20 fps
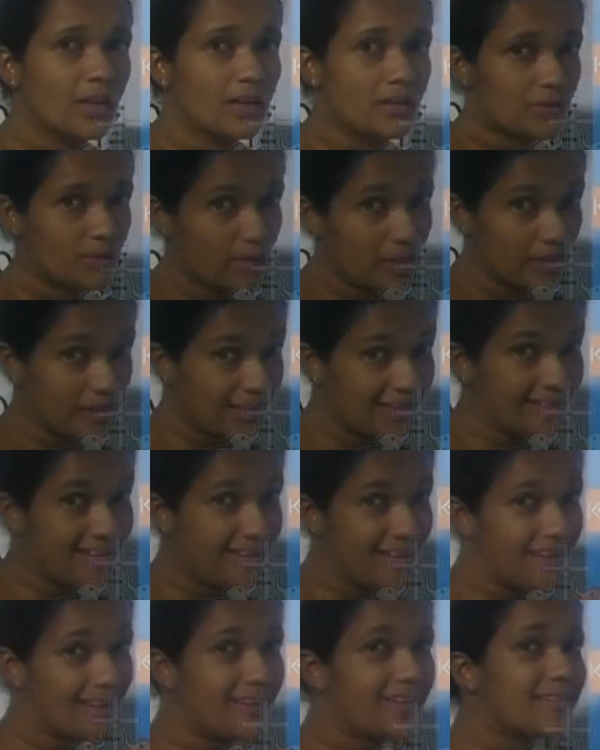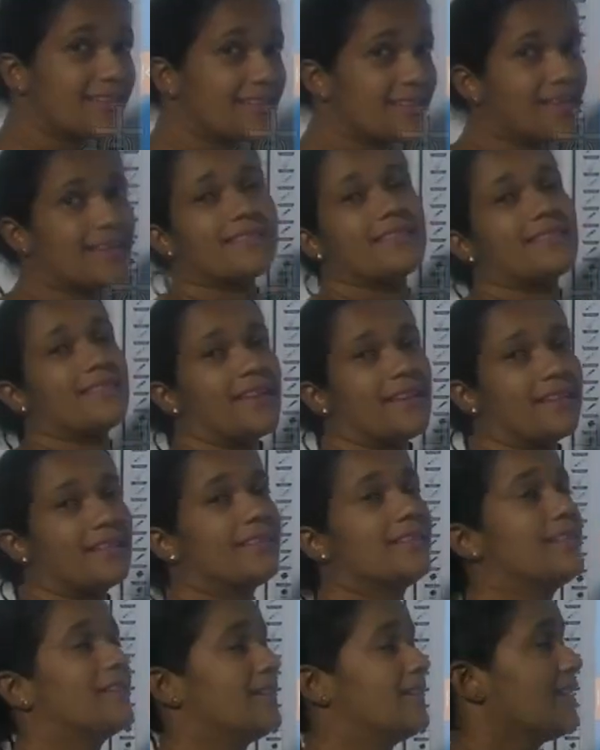So it says
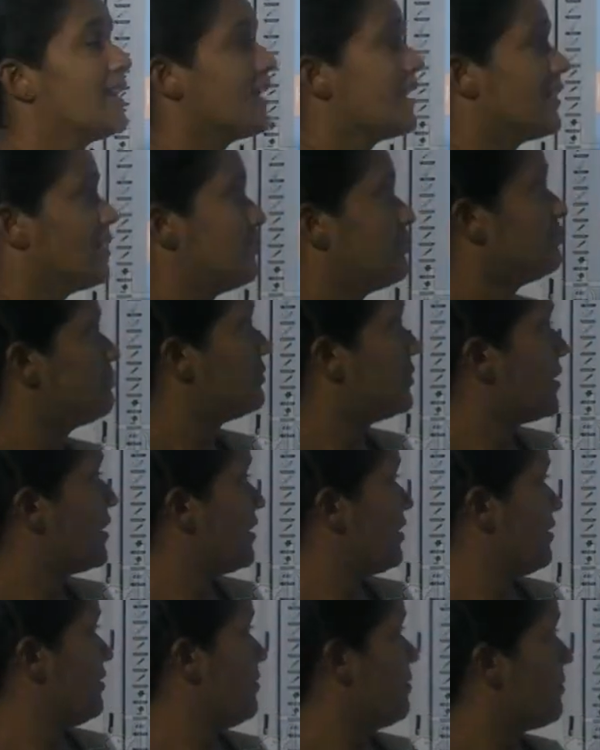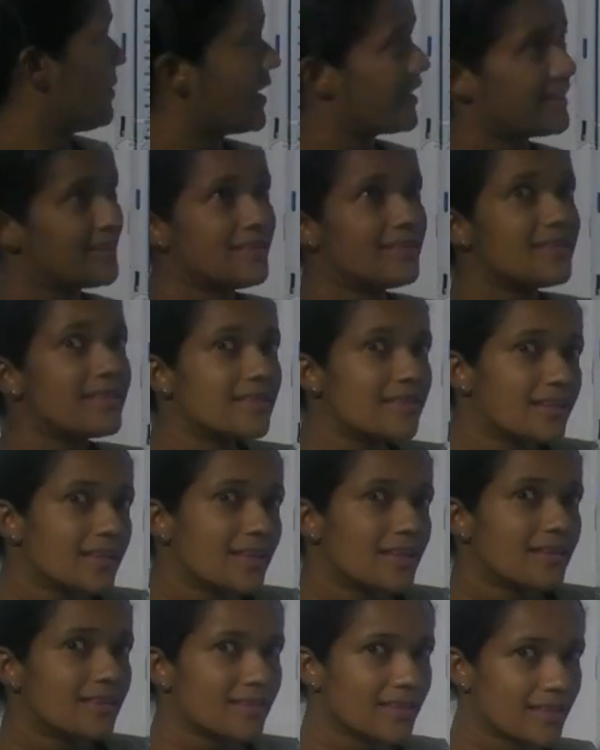that by
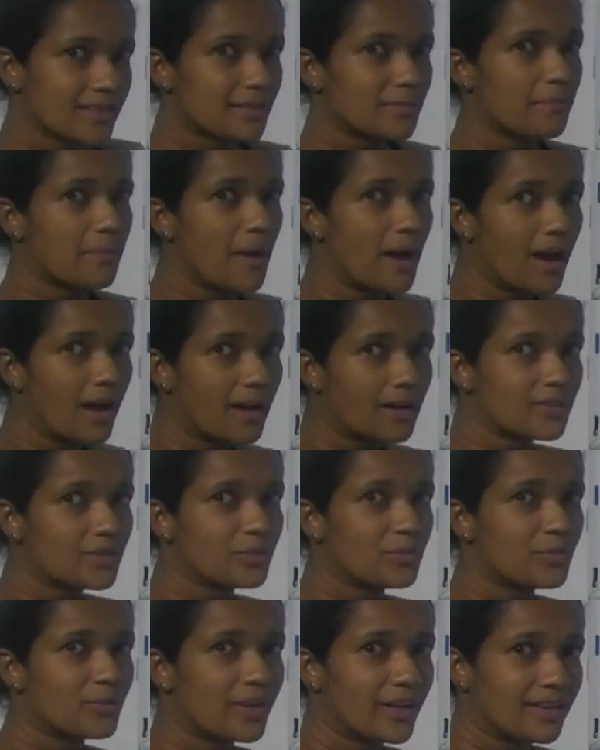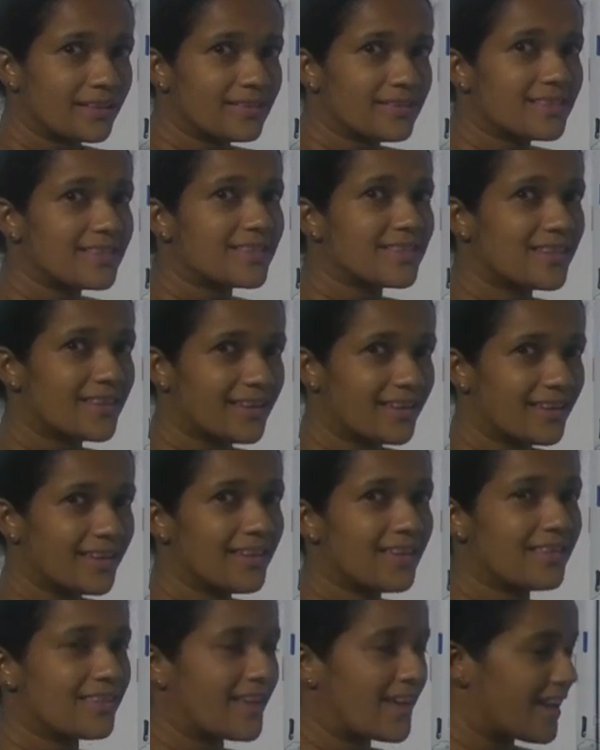seeing this part, you can
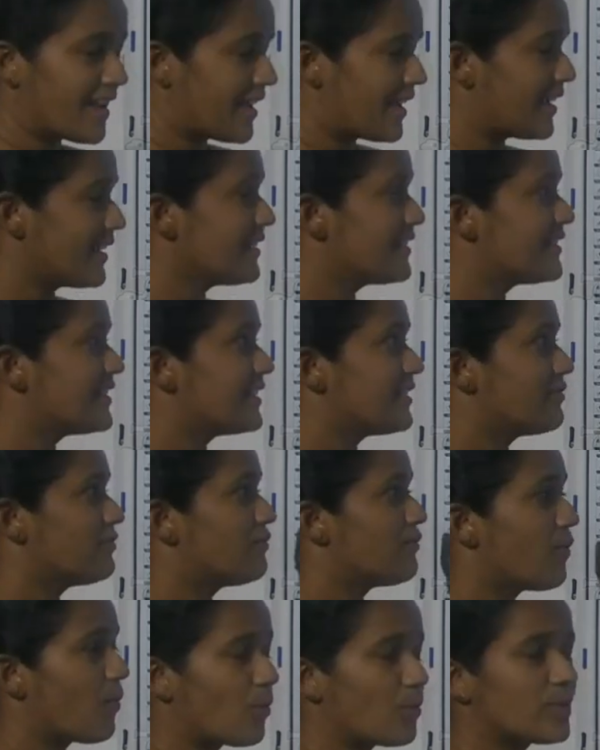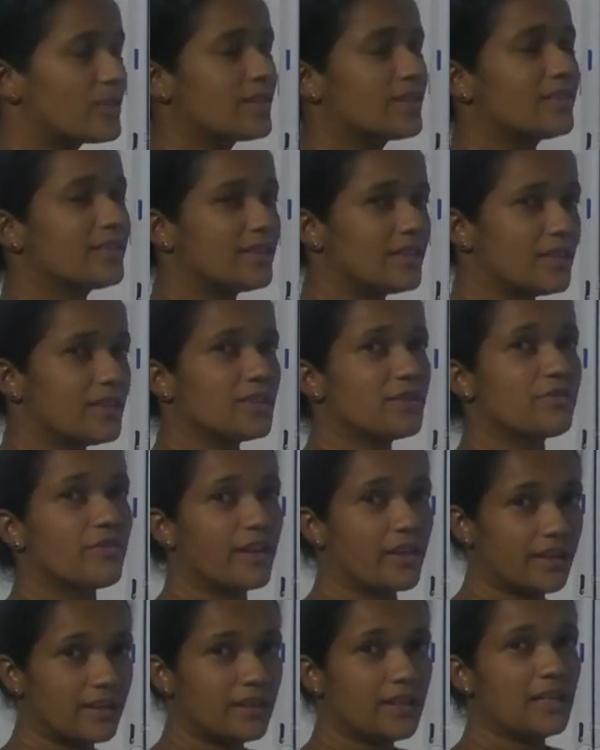see that the water is
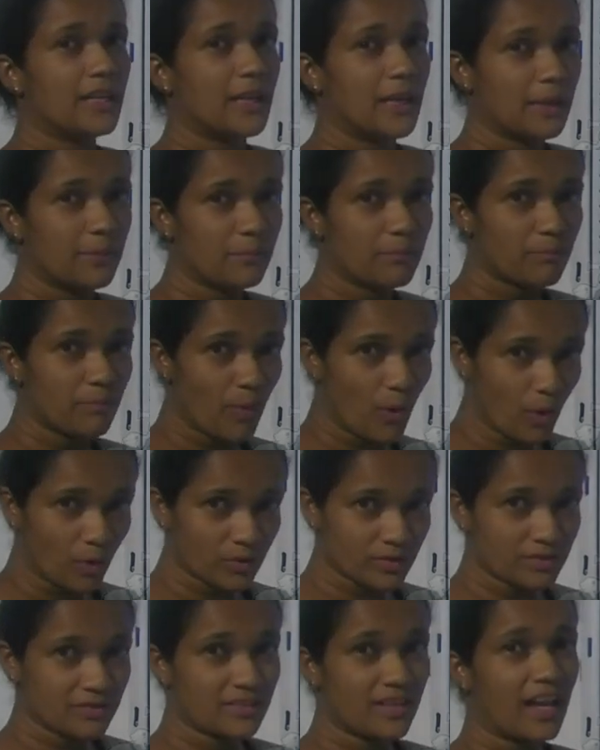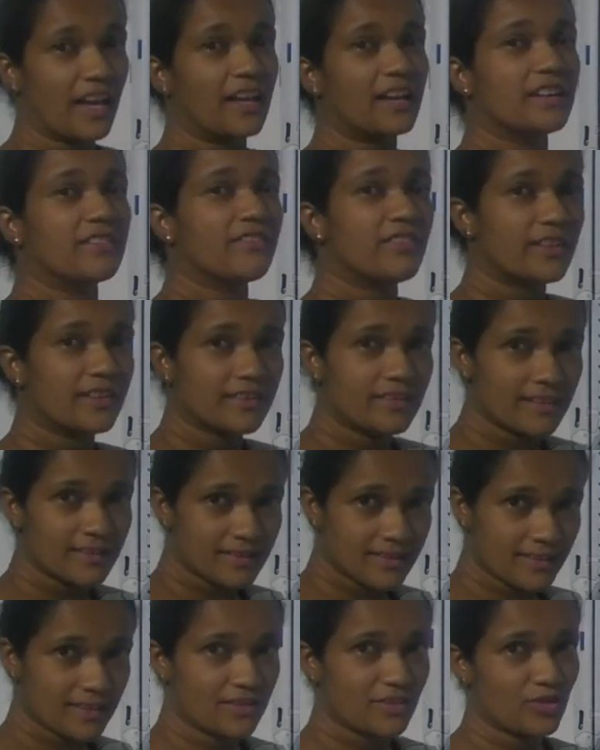very important and very
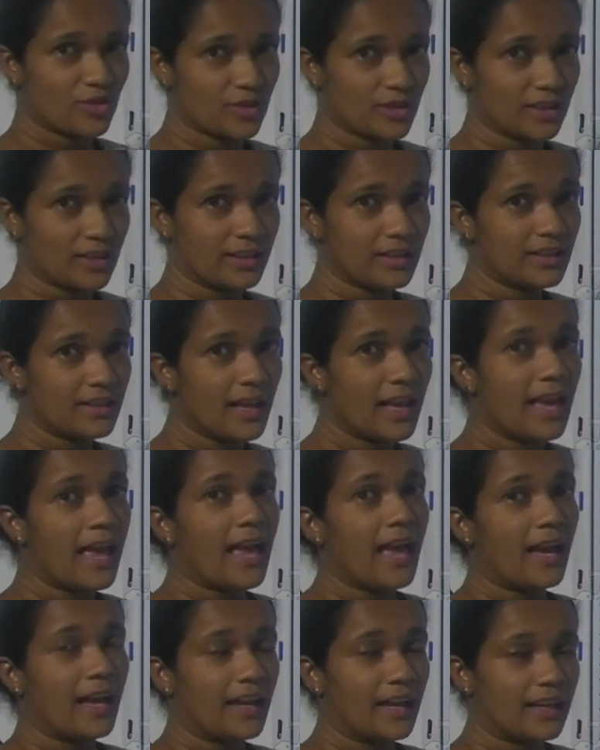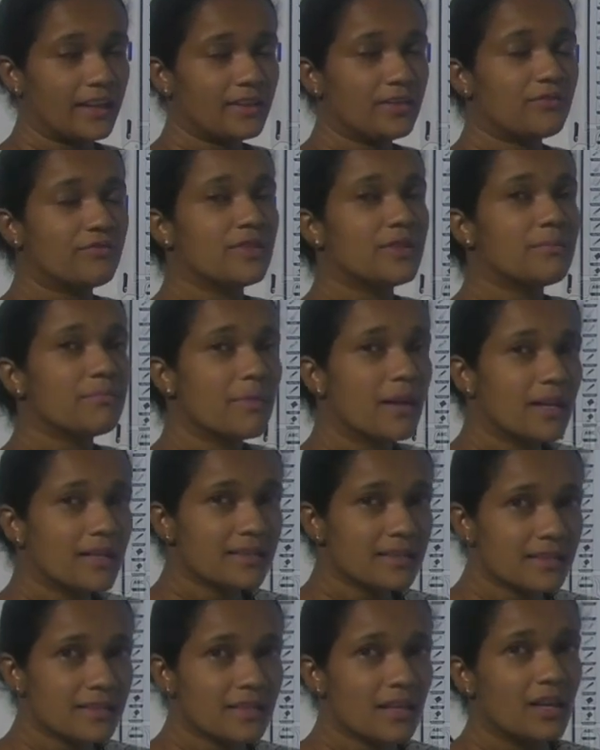essential, and we
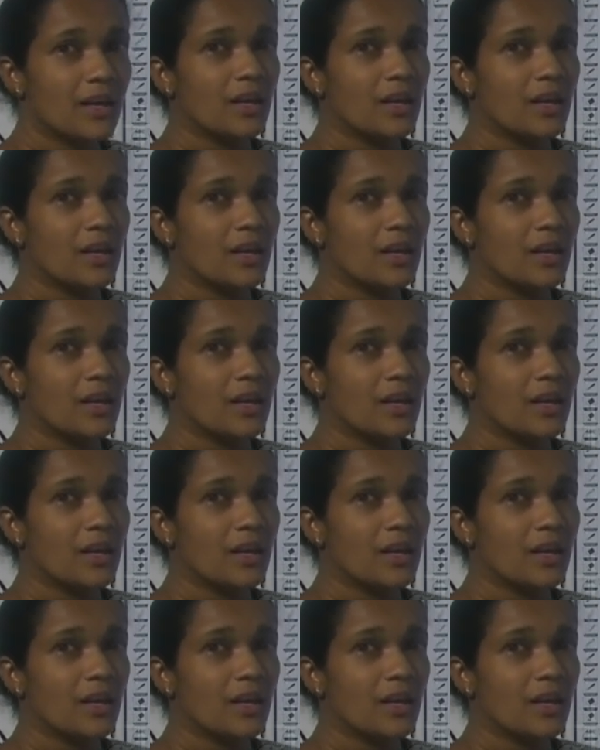must